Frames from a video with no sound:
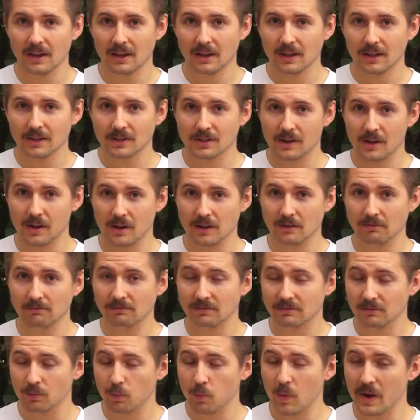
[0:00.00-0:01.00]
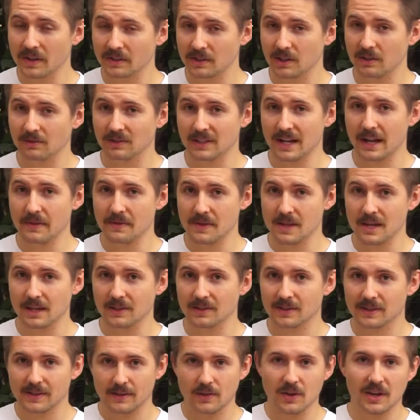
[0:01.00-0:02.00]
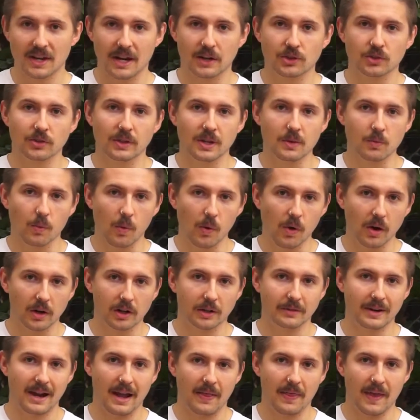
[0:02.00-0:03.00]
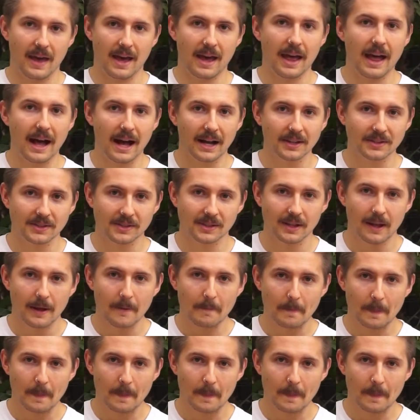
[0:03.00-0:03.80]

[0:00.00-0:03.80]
So once you've done this, you can actually walk around the house